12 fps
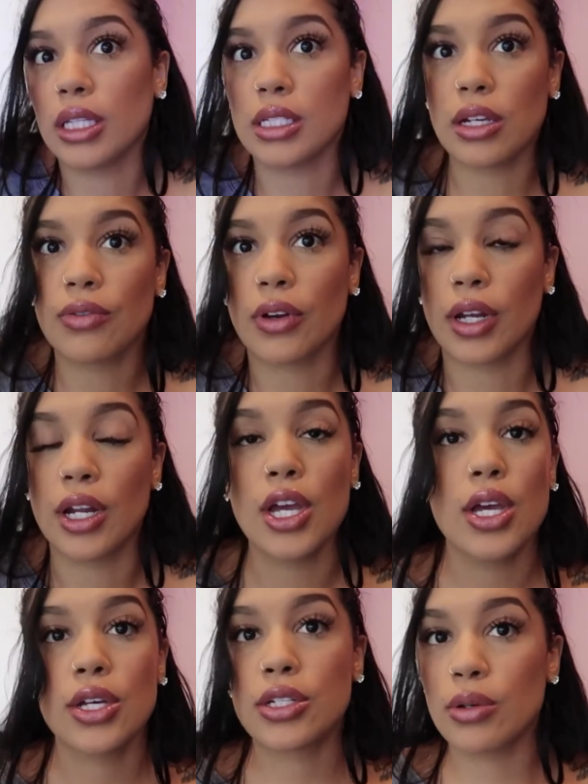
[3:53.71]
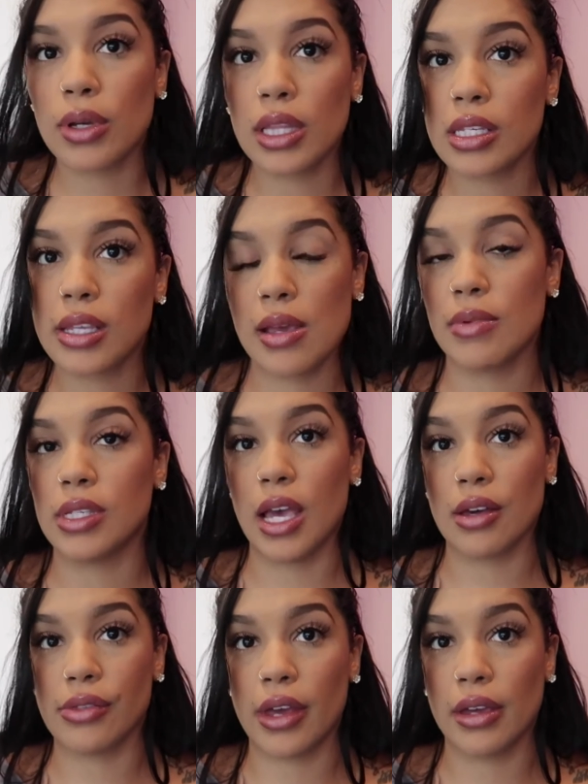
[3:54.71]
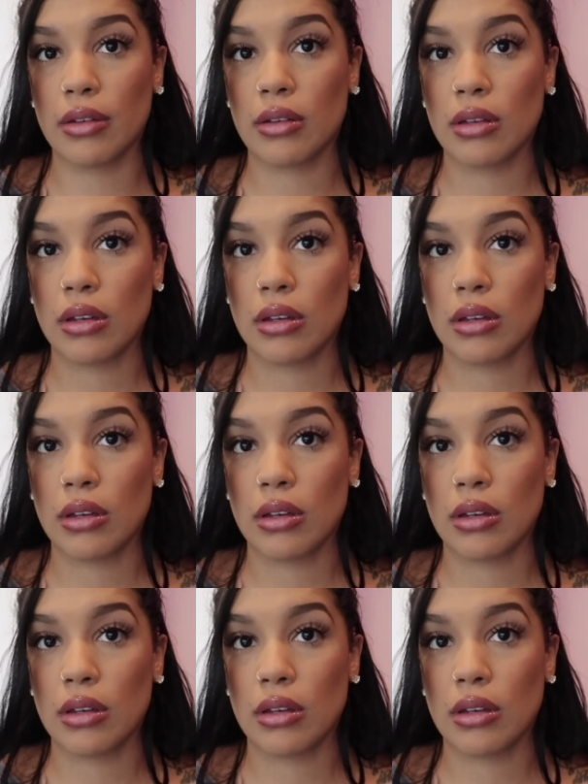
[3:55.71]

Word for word: different, doing the same exact thing.